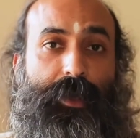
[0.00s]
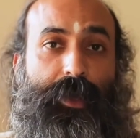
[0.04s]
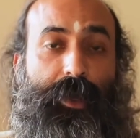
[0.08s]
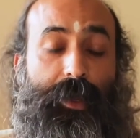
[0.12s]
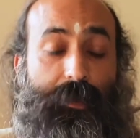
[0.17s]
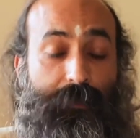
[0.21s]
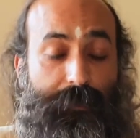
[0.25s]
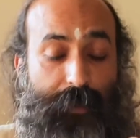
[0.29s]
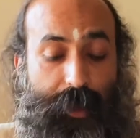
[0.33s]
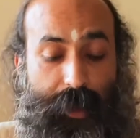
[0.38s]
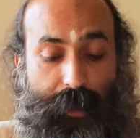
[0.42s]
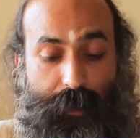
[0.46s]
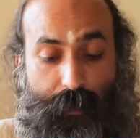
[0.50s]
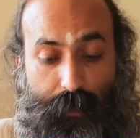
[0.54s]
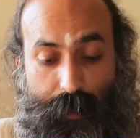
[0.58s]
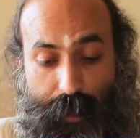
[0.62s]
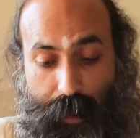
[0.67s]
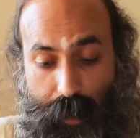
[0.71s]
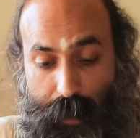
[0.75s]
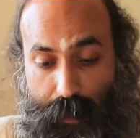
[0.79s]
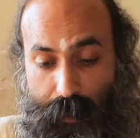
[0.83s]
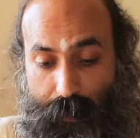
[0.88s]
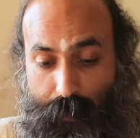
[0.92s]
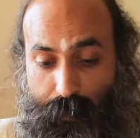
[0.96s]
In fact, to
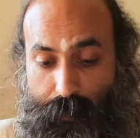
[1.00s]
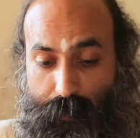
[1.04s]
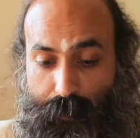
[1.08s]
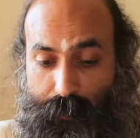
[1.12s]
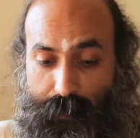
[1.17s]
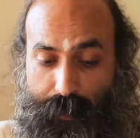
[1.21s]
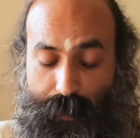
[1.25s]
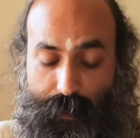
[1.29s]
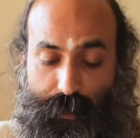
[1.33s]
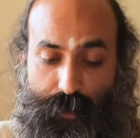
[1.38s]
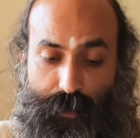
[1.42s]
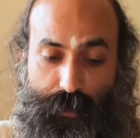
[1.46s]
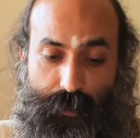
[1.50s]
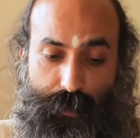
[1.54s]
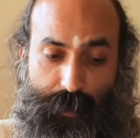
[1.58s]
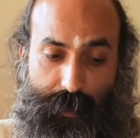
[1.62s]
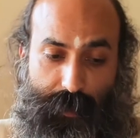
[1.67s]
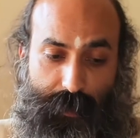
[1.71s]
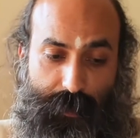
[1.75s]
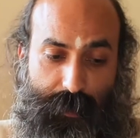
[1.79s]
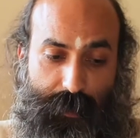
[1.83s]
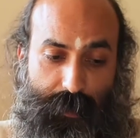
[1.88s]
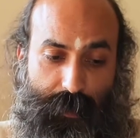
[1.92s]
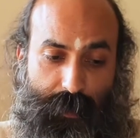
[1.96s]
tell you the truth,